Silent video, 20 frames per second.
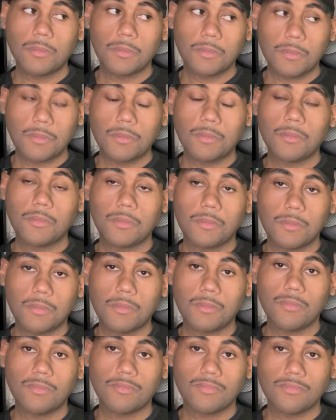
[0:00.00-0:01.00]

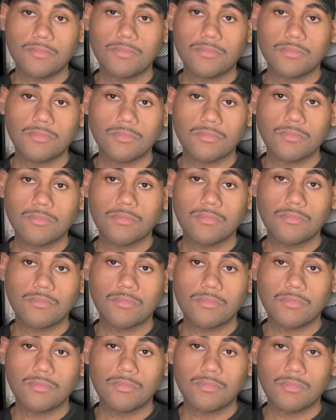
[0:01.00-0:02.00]

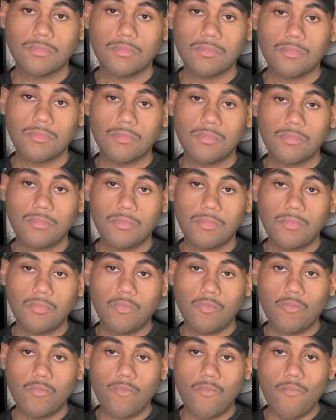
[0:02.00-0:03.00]

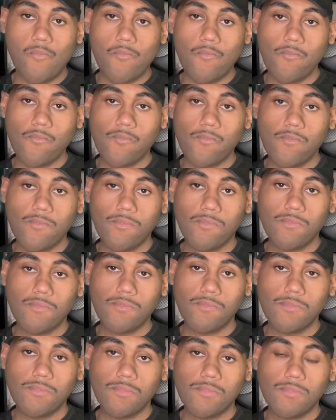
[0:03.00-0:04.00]

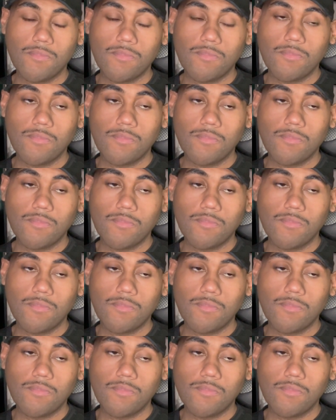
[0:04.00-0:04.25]
[no speech]